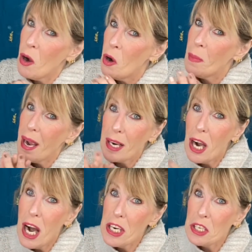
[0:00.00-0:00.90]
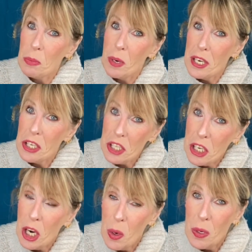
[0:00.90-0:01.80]
Oh my gosh, what is she
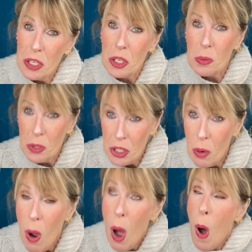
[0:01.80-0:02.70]
going to do?